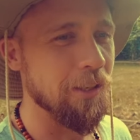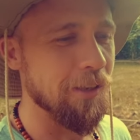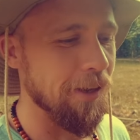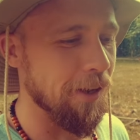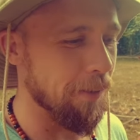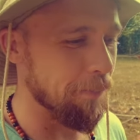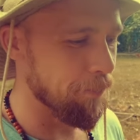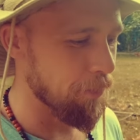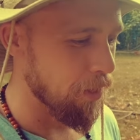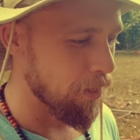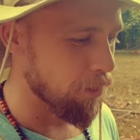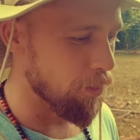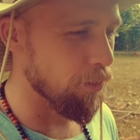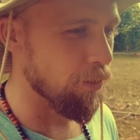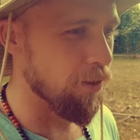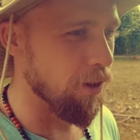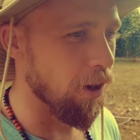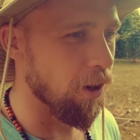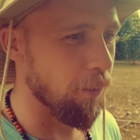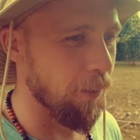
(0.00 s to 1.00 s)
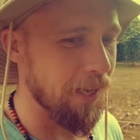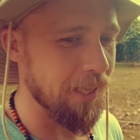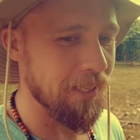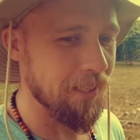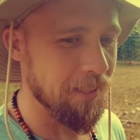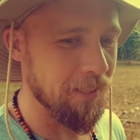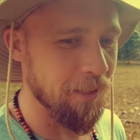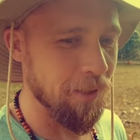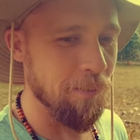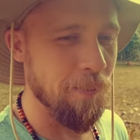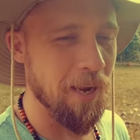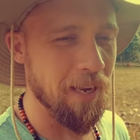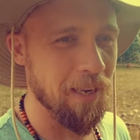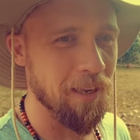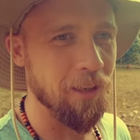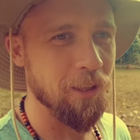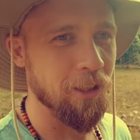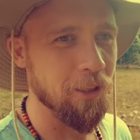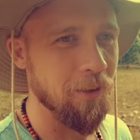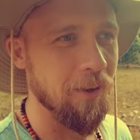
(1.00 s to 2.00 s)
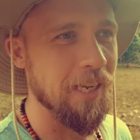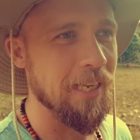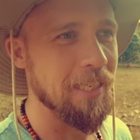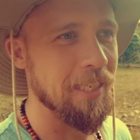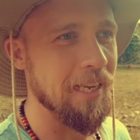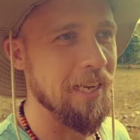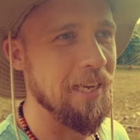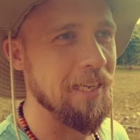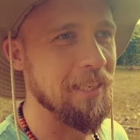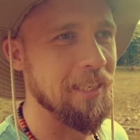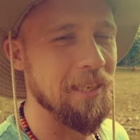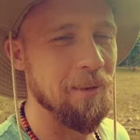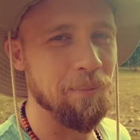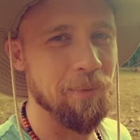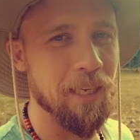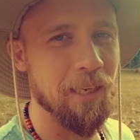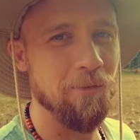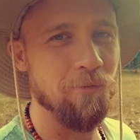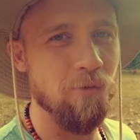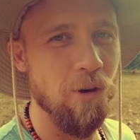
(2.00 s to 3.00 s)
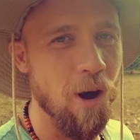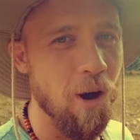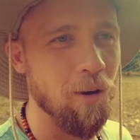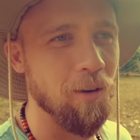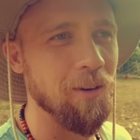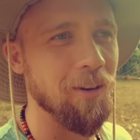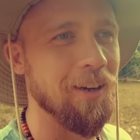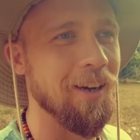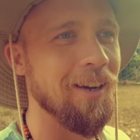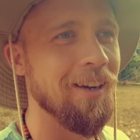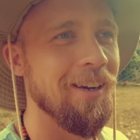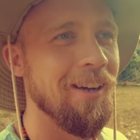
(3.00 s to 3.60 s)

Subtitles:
You know when you're making a choice that is something wrong